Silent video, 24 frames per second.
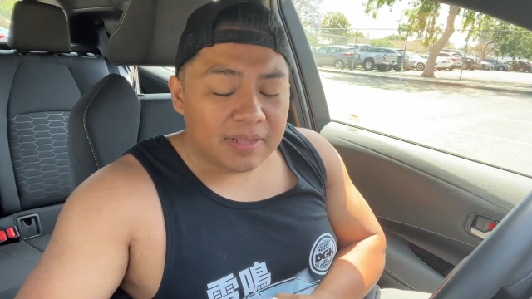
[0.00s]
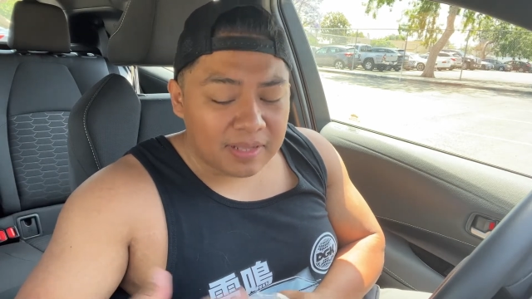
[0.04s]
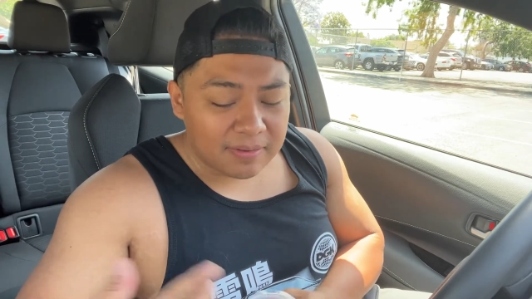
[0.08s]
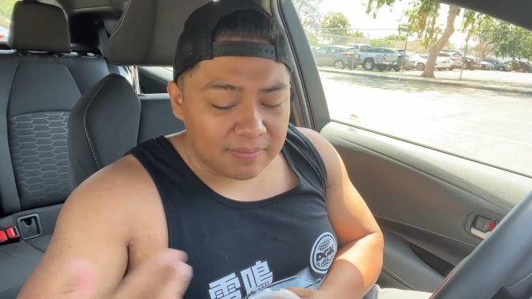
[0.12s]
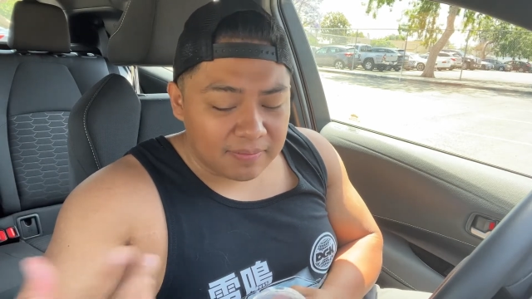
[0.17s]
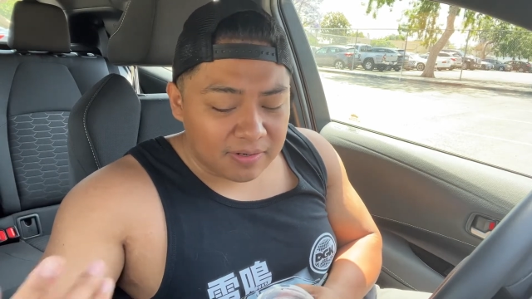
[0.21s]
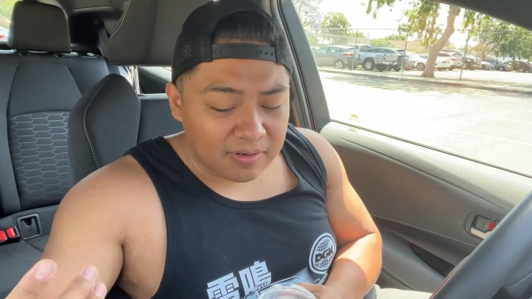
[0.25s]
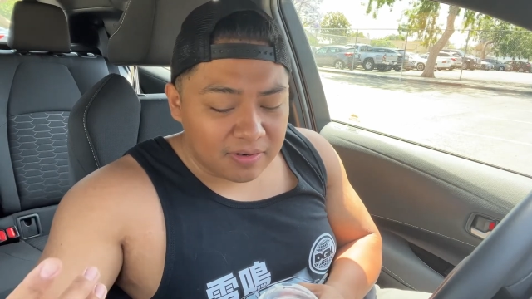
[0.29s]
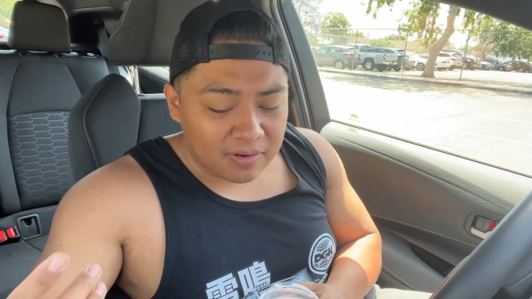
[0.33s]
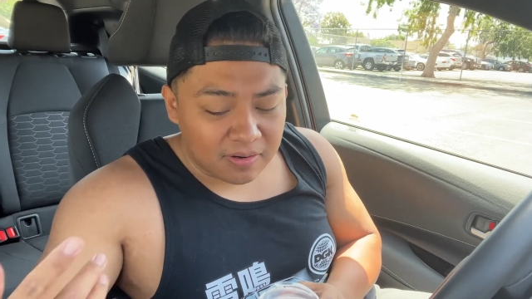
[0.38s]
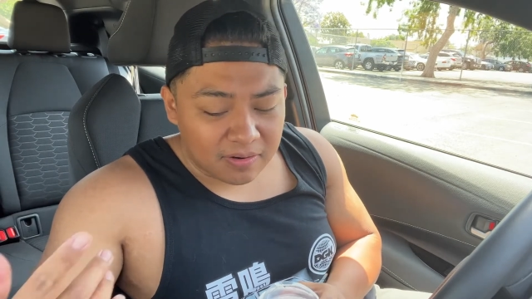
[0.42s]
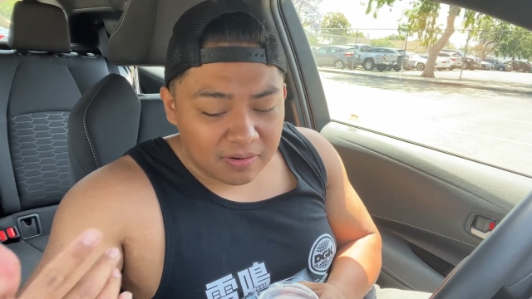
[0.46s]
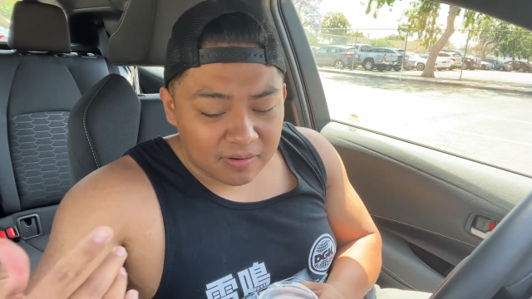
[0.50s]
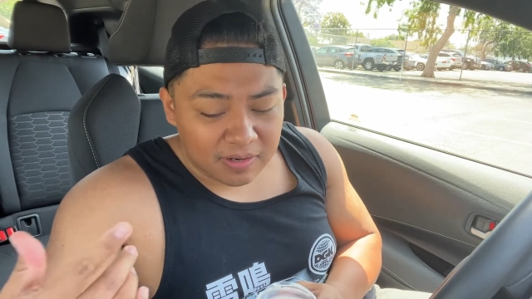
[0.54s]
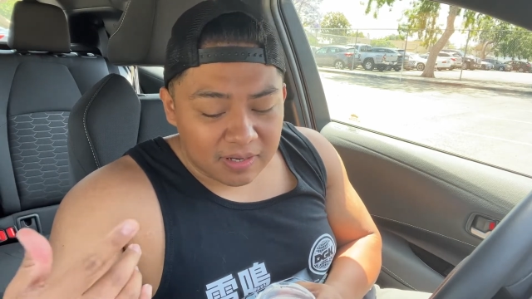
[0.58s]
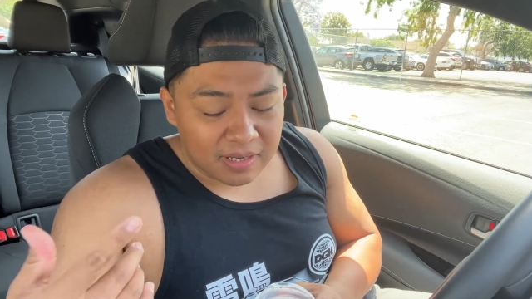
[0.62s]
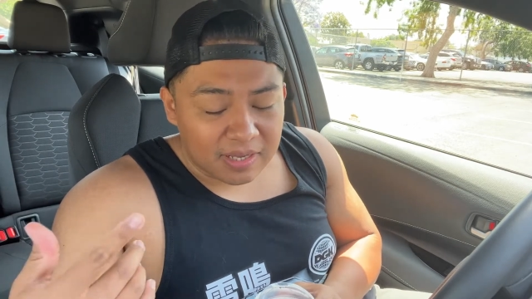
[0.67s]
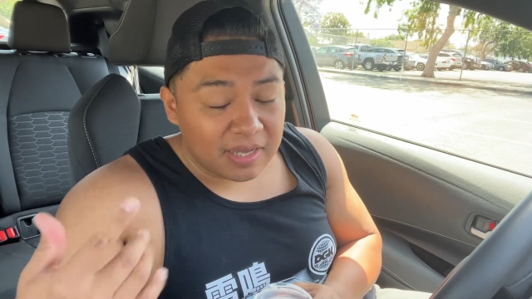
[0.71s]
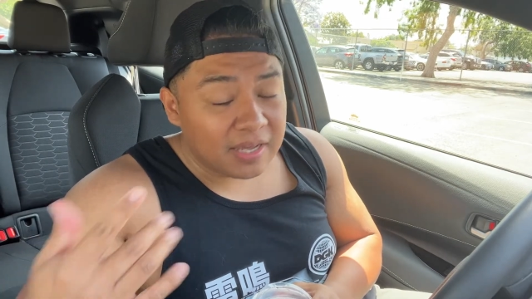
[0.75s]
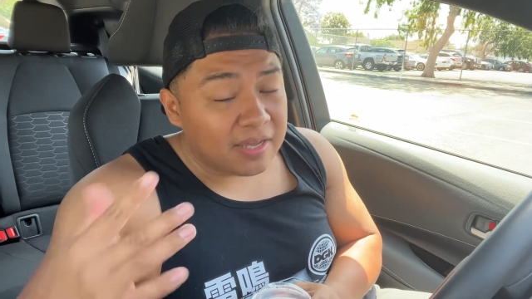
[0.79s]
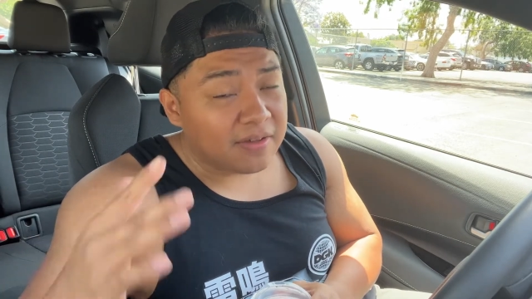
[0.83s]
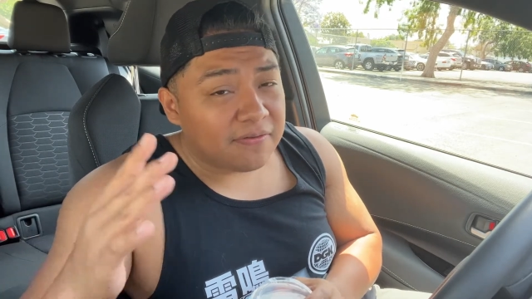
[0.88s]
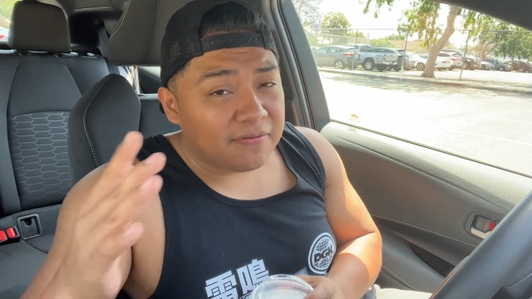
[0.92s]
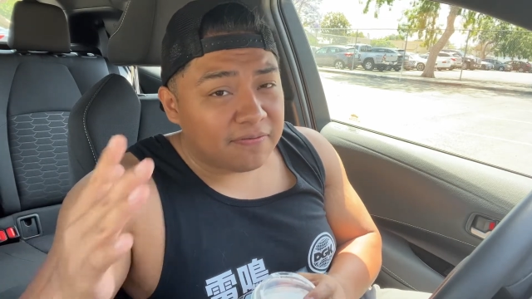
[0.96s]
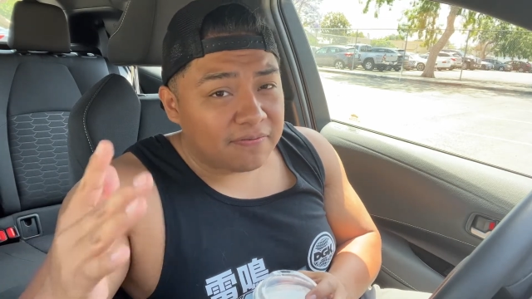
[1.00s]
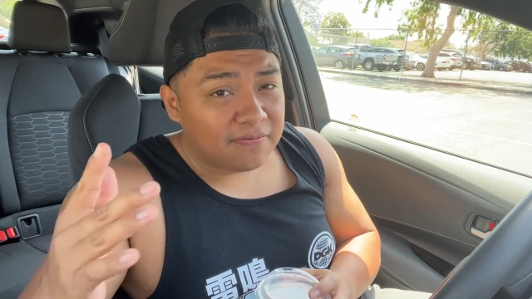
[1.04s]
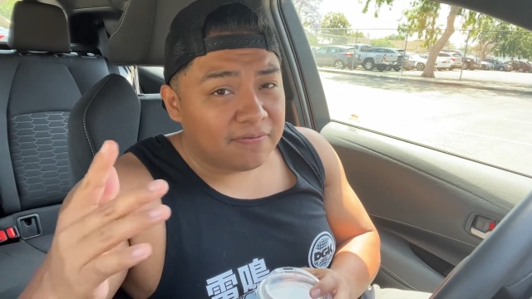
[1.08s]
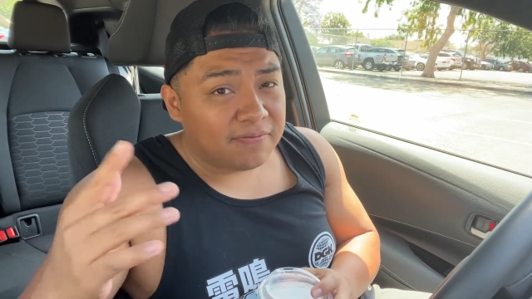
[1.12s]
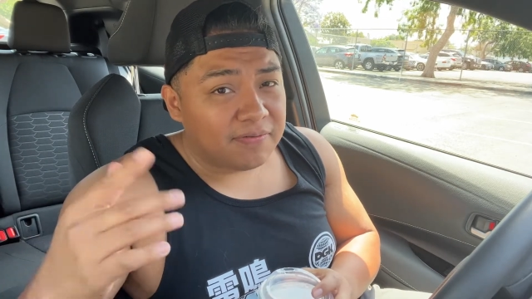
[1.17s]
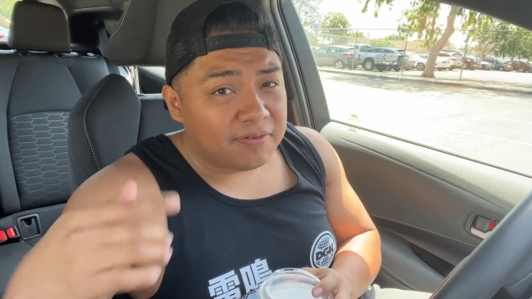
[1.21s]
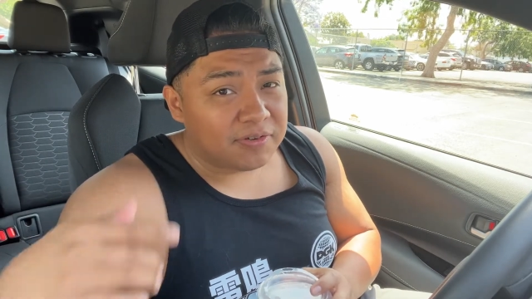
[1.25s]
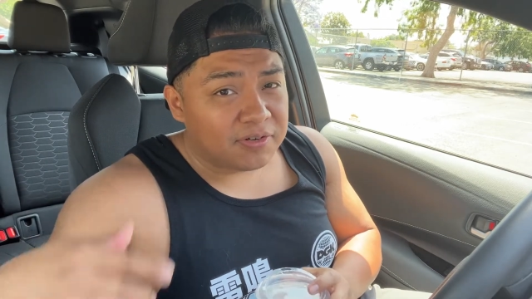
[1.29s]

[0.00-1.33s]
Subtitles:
Let me know if you